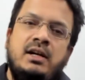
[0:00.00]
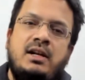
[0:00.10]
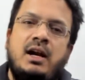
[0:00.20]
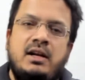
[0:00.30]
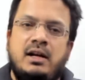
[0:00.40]
It
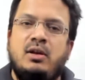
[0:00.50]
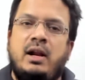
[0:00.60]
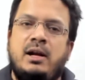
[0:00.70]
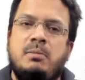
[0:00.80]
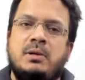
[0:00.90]
can't get the
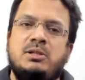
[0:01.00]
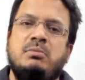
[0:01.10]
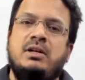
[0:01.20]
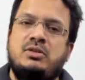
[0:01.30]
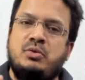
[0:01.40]
100%,
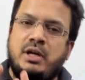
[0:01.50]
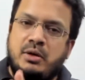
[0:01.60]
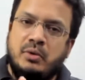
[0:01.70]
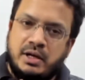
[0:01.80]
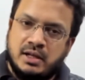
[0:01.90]
but should it
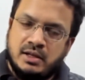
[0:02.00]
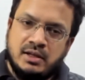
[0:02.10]
do it?